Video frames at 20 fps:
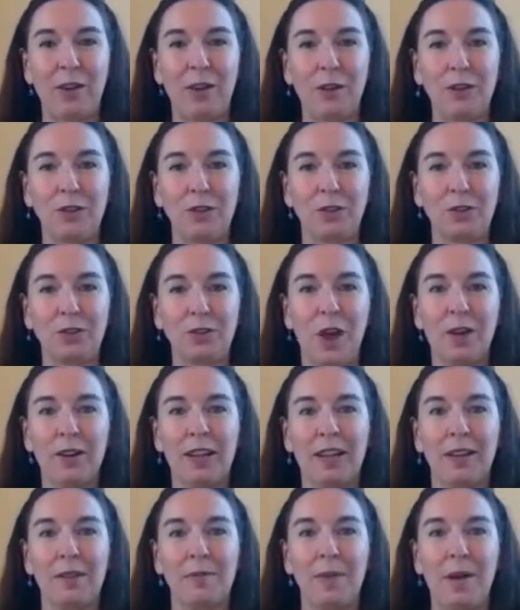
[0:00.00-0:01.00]
how you're
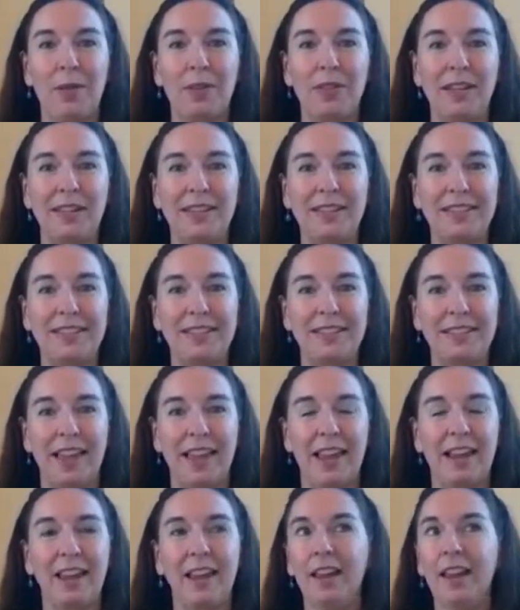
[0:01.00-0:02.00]
talking about this. It's like,